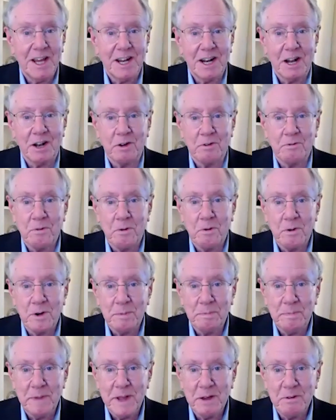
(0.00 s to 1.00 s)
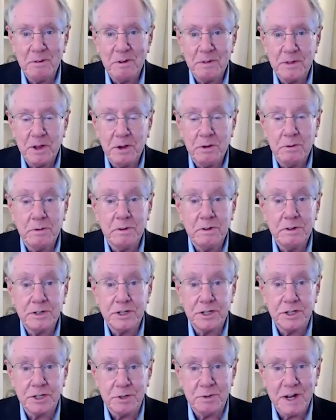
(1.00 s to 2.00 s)
and I look forward to being with you
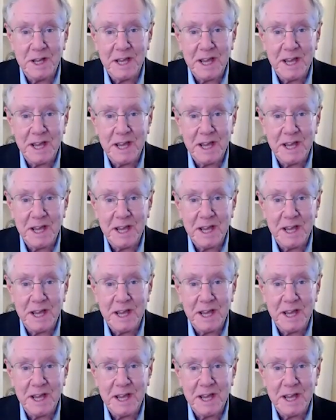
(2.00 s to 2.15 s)
soon